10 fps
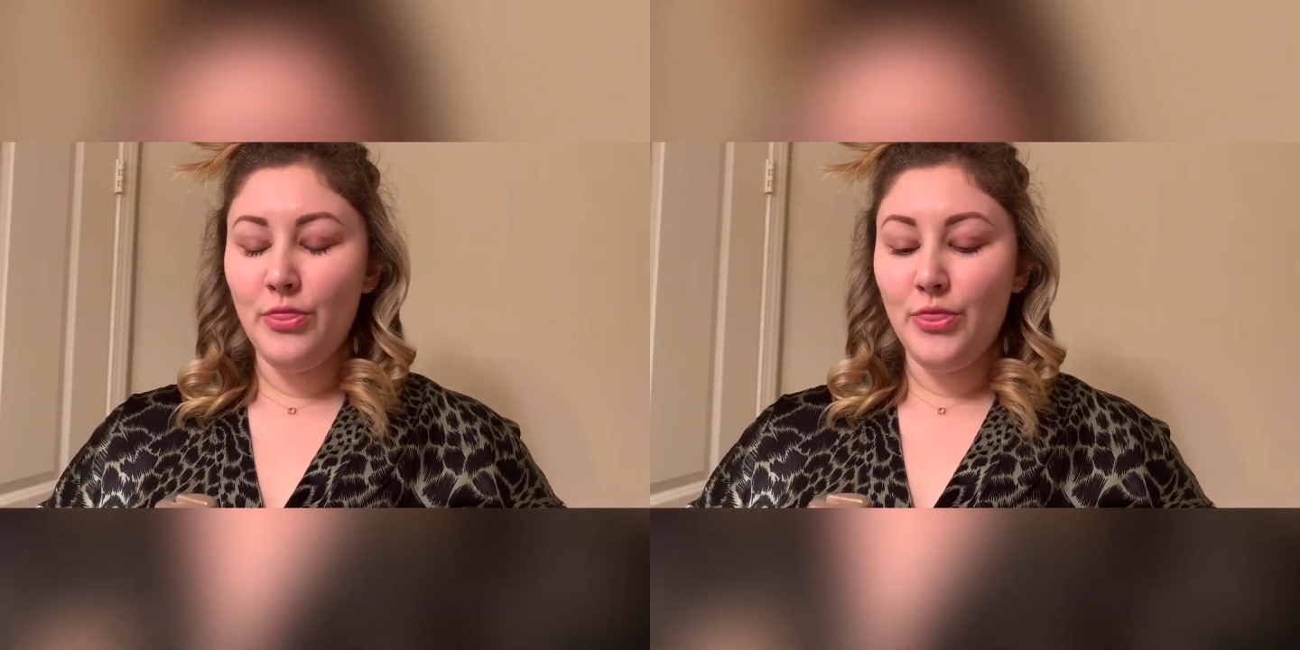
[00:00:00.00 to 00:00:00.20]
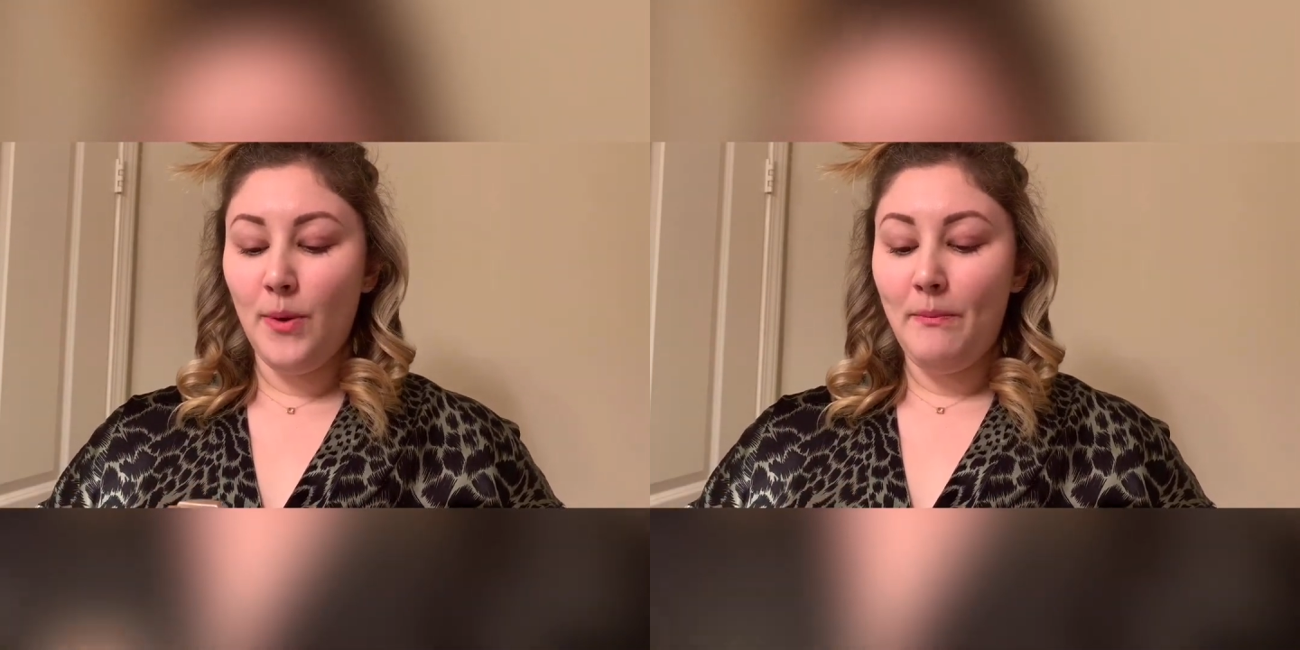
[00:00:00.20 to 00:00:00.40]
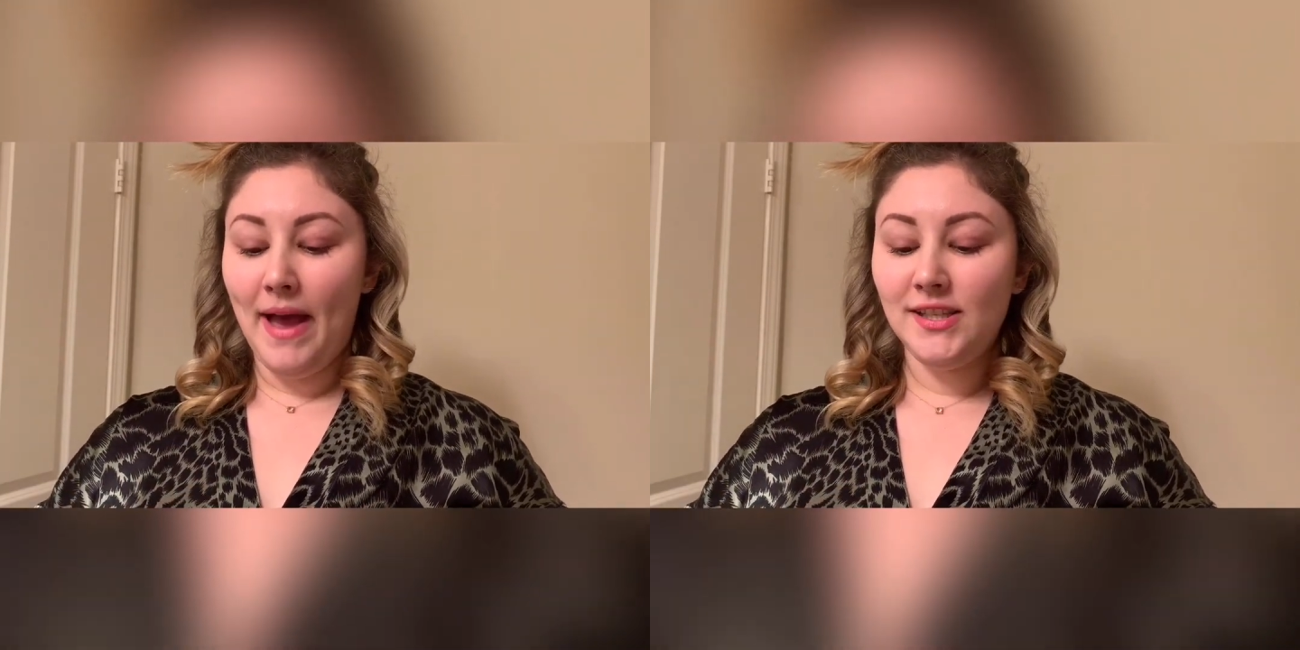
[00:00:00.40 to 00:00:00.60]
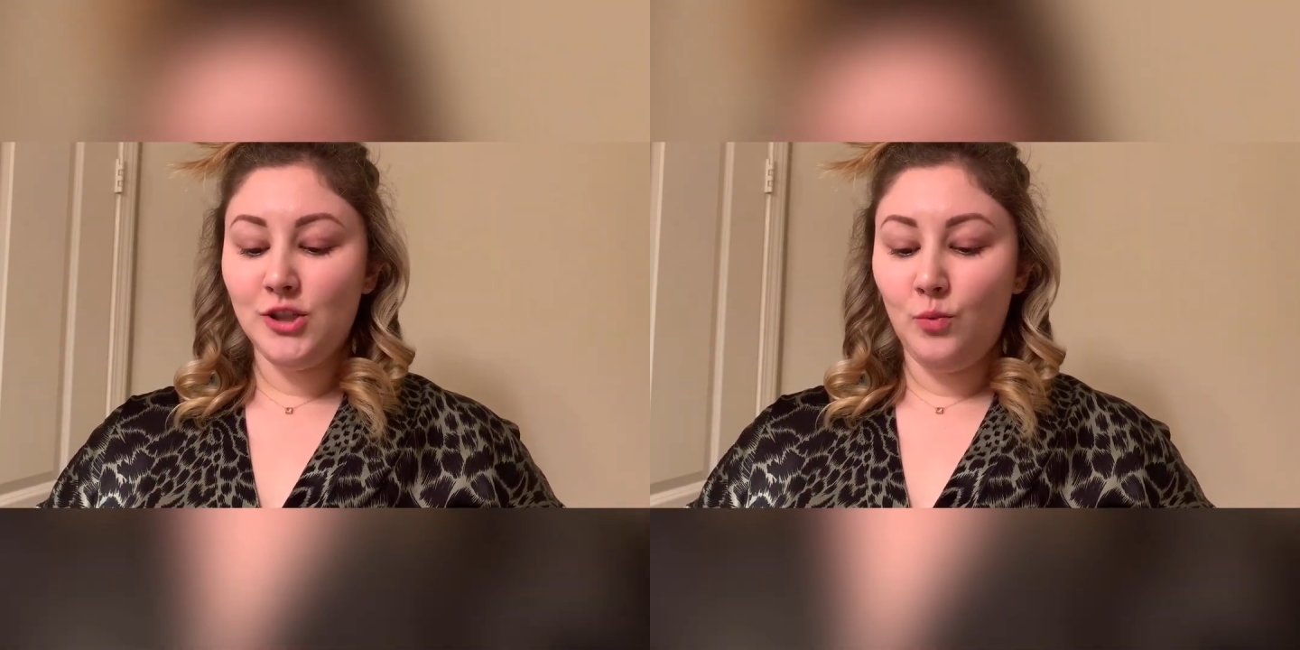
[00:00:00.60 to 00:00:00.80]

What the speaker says: the best